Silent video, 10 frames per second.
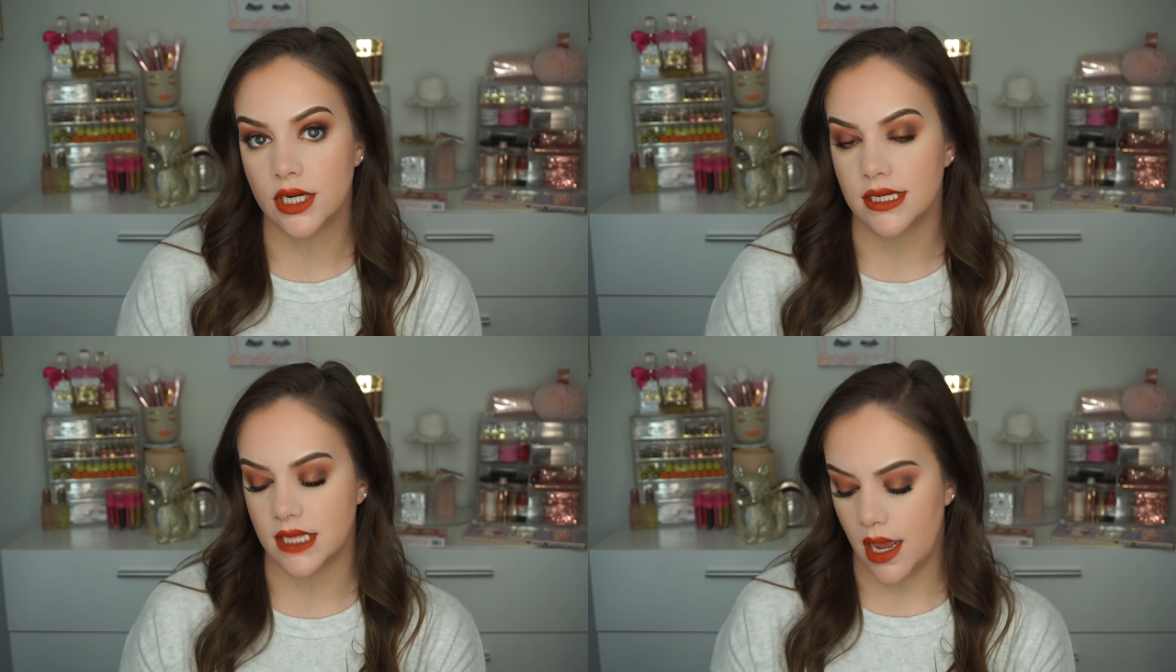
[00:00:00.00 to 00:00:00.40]

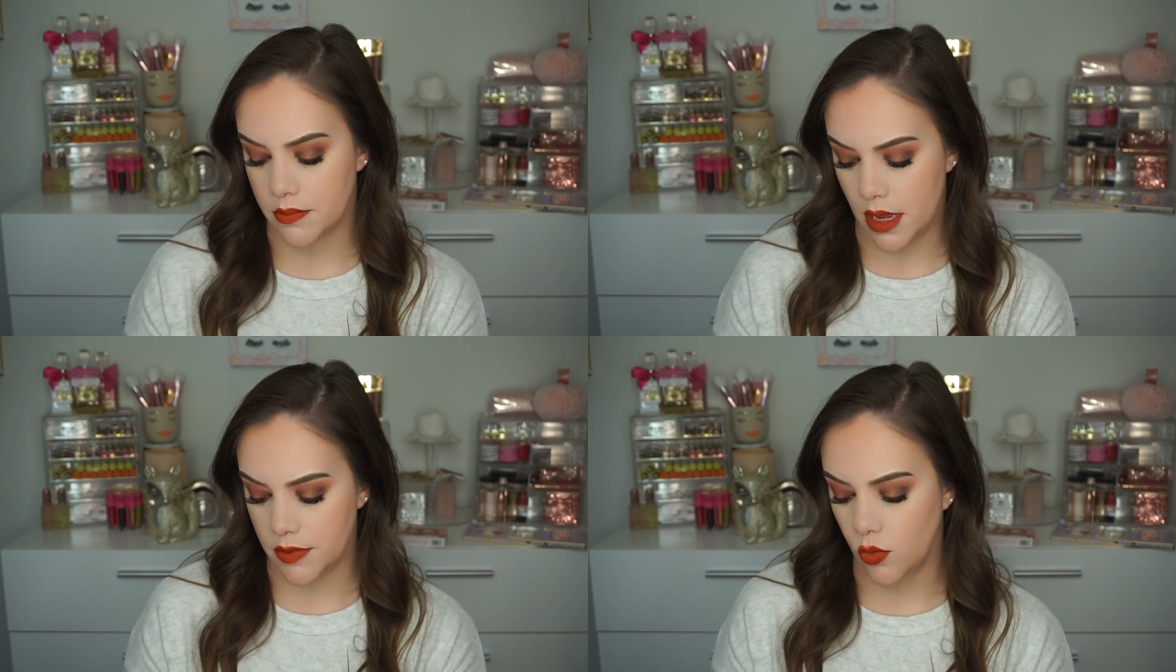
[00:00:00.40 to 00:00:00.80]
as I
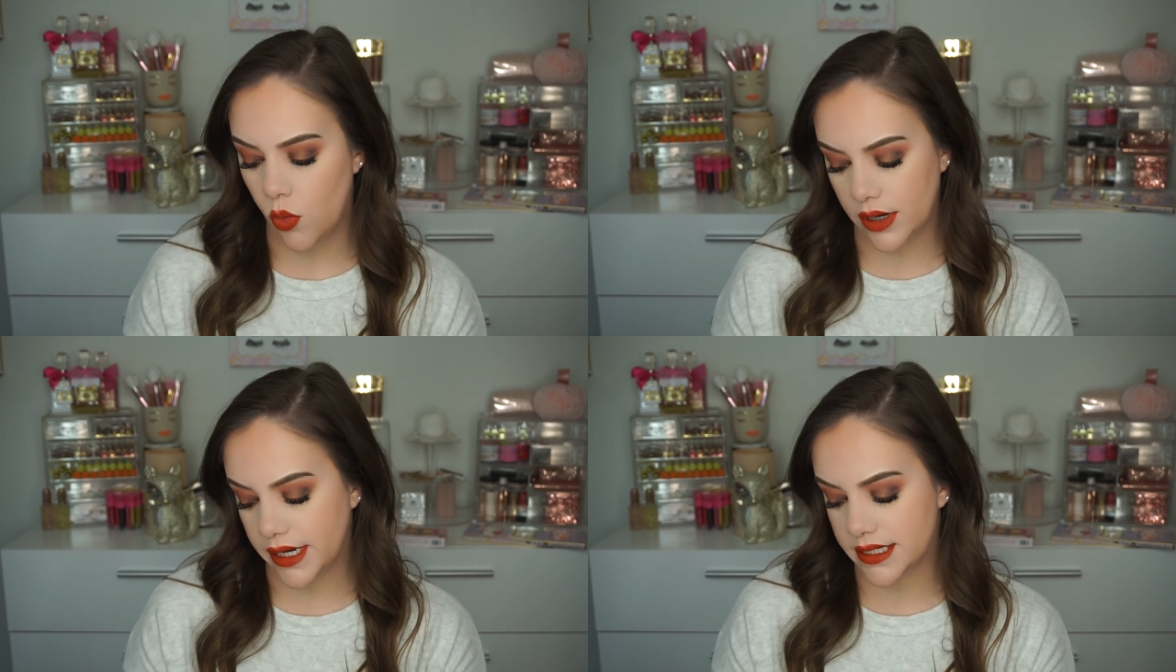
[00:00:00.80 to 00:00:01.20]
maybe
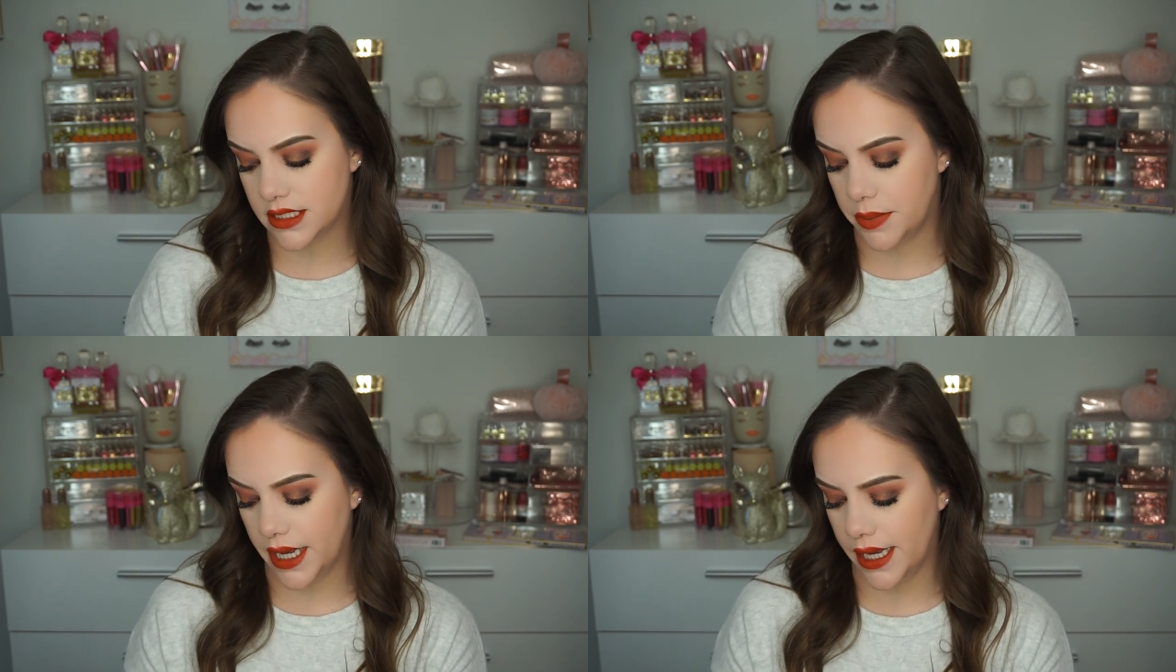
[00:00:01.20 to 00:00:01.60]
wanted it
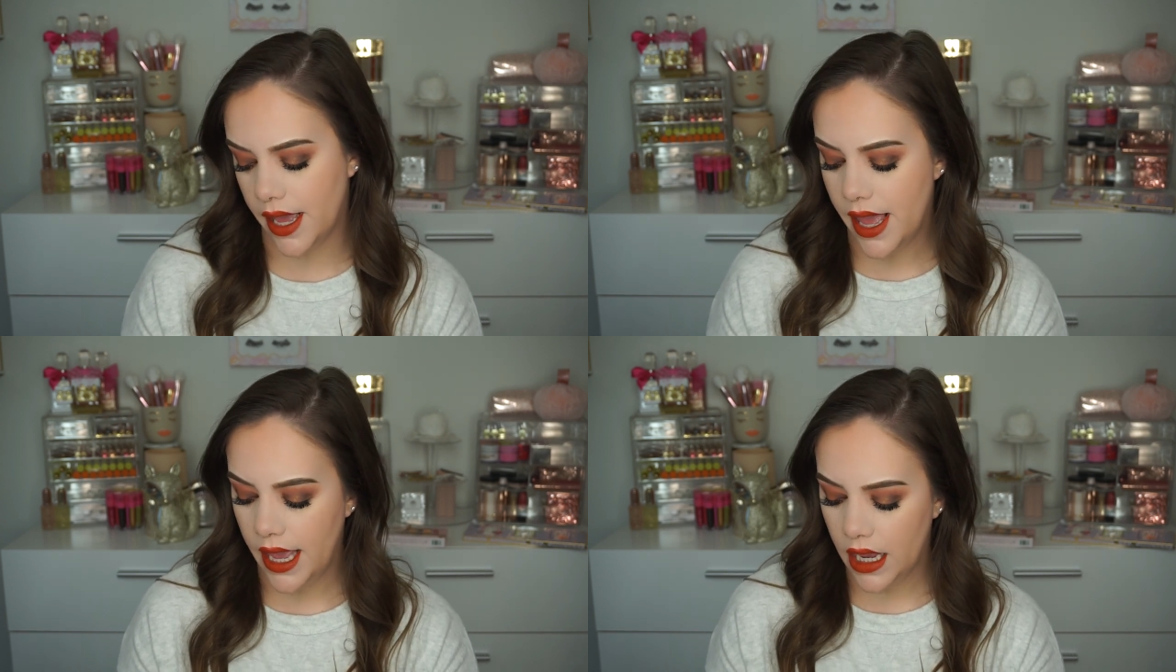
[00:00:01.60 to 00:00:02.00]
to be.
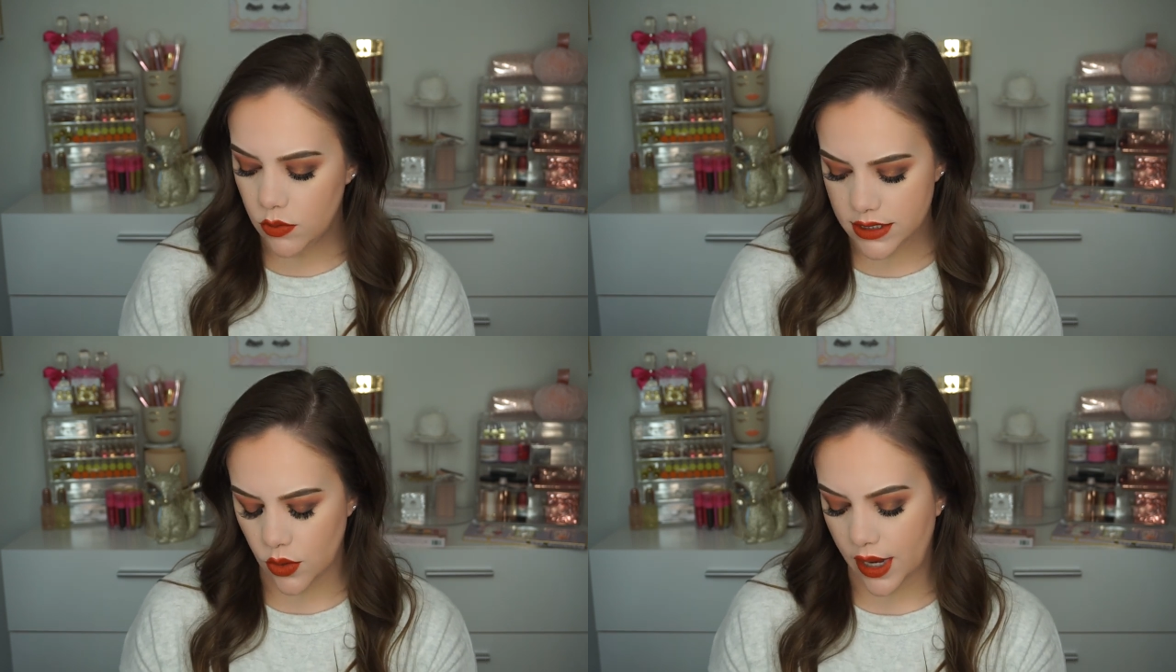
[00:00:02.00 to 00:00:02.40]
It
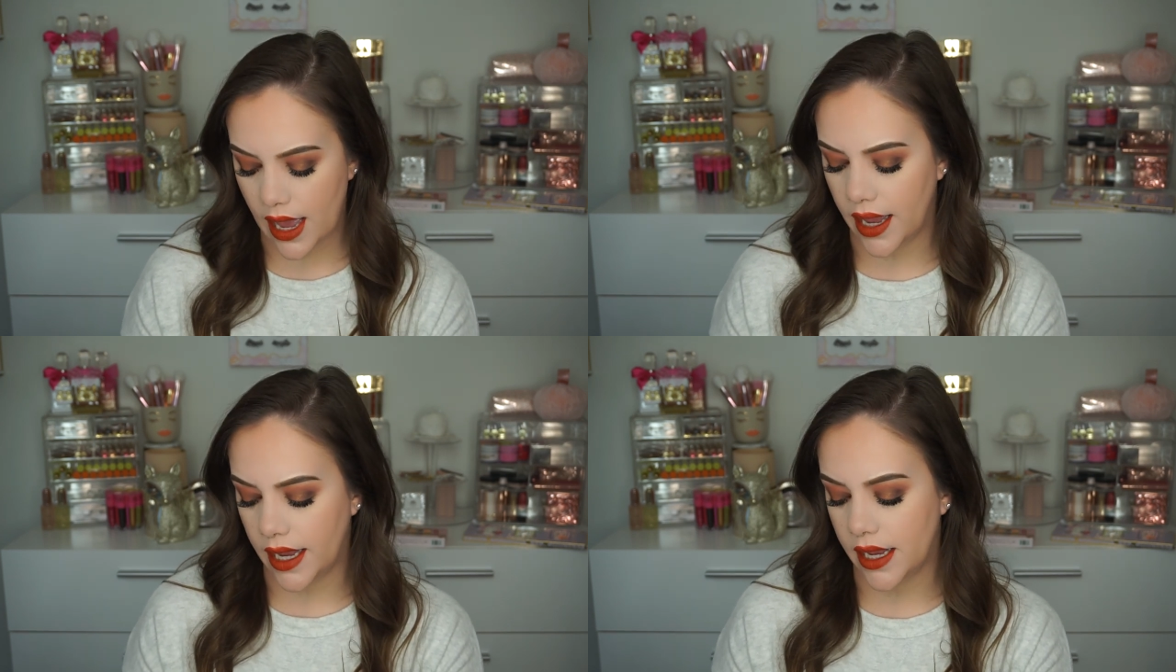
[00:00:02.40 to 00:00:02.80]
was
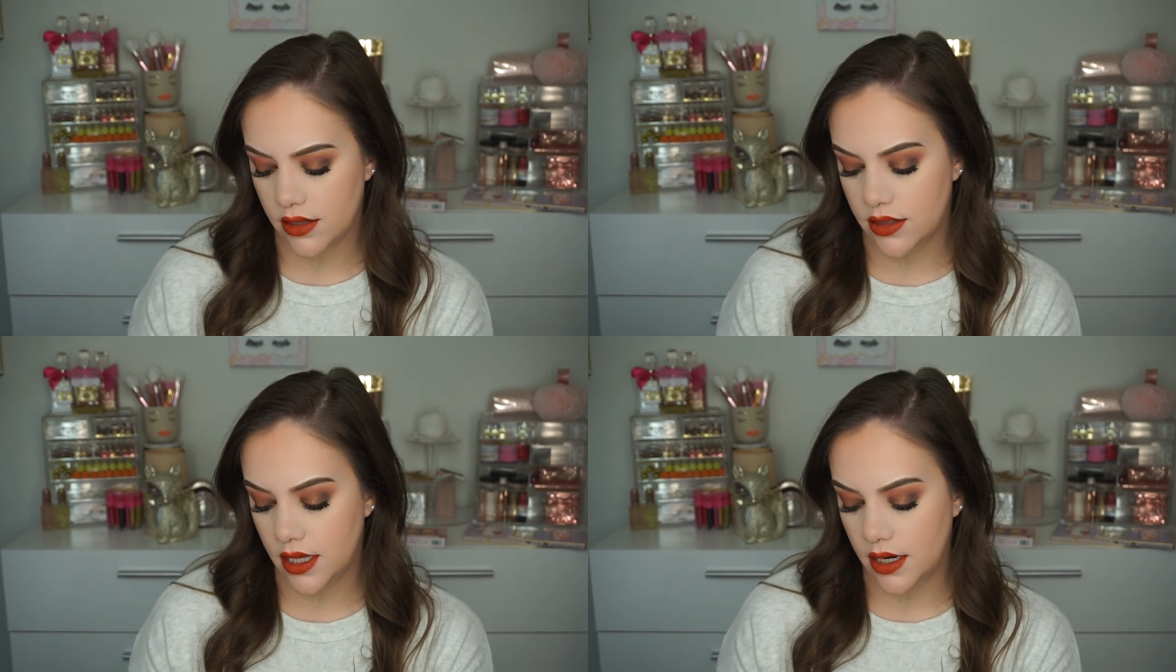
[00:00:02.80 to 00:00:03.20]
okay.
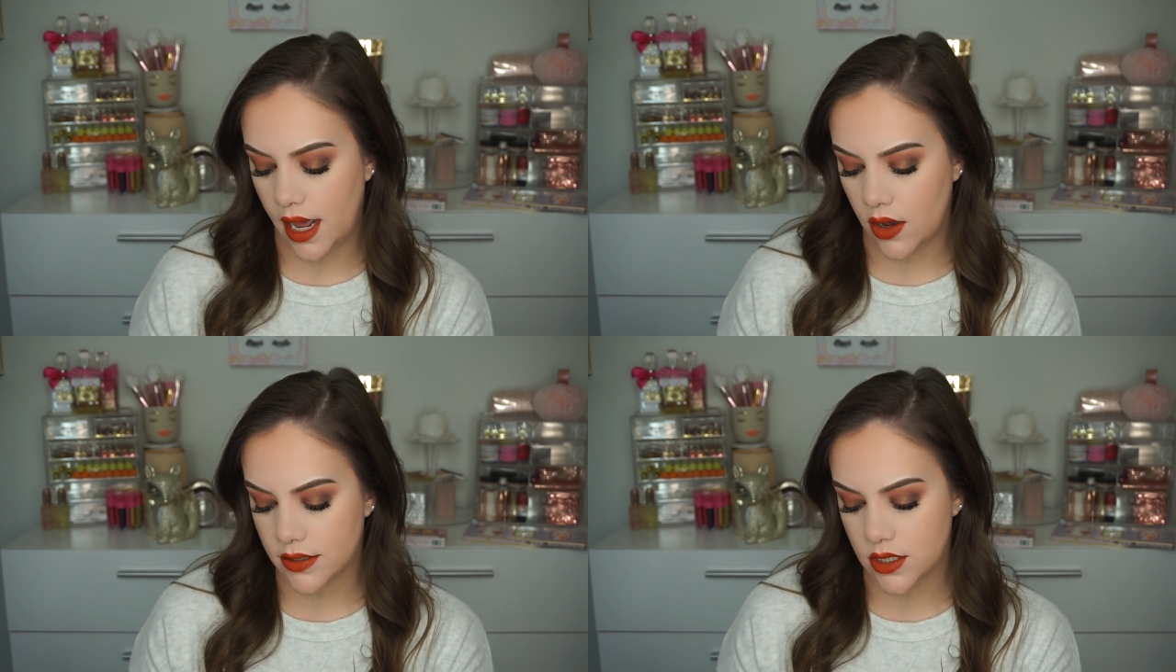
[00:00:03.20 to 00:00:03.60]
Then
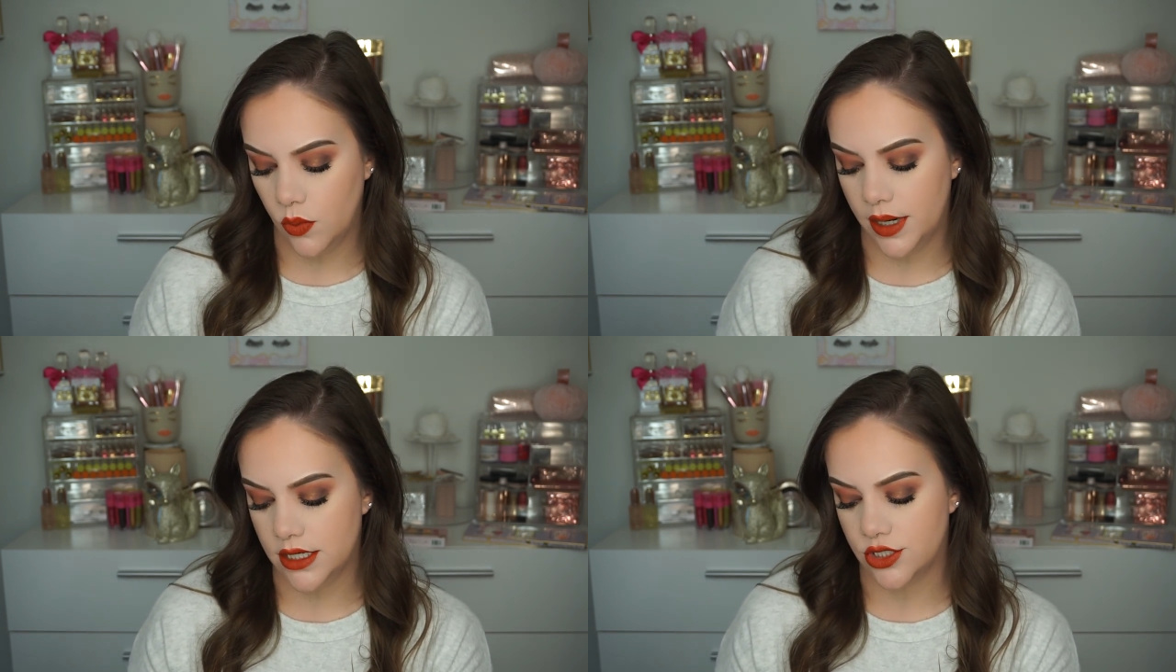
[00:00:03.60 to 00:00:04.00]
I also
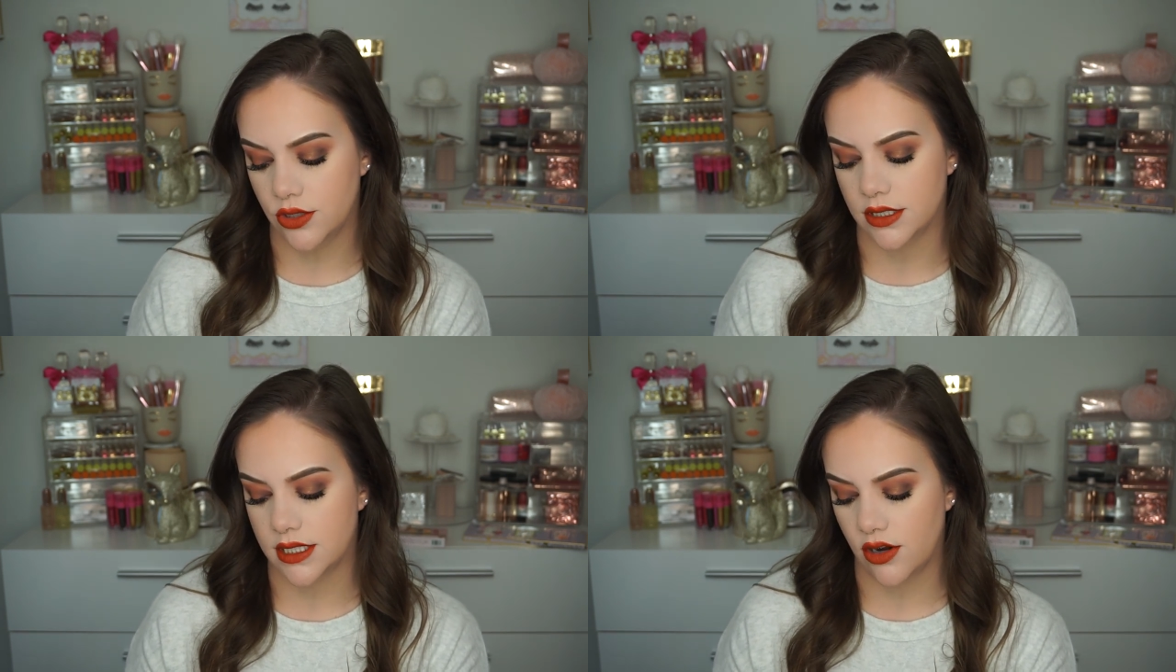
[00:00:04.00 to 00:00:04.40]
went into
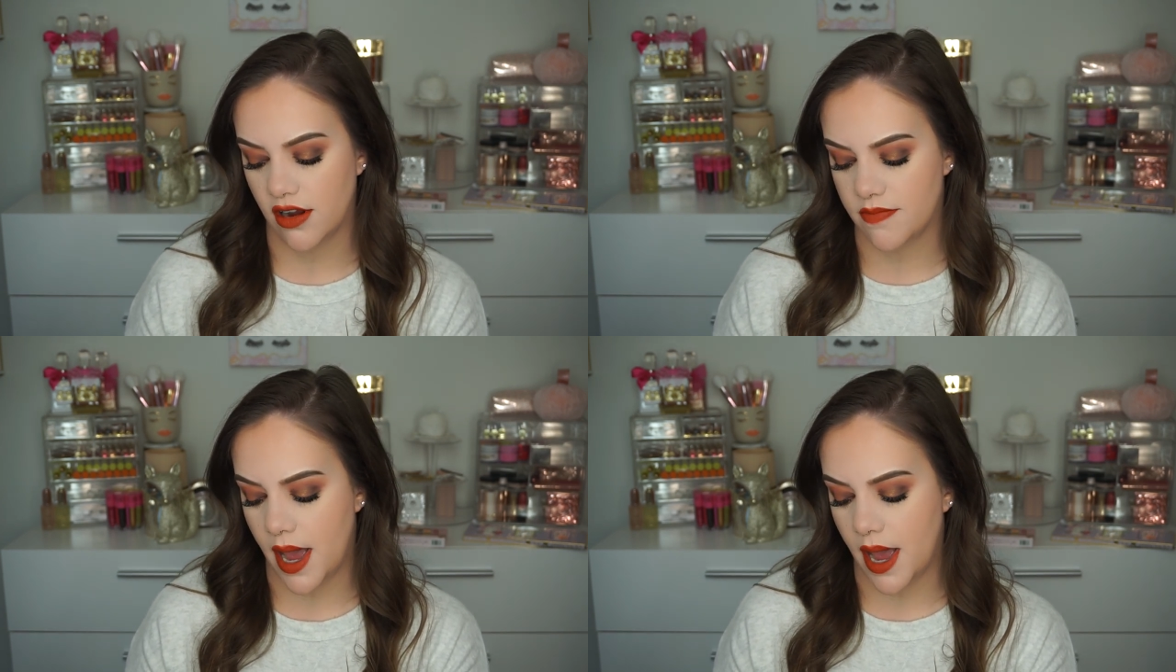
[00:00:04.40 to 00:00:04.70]
the center of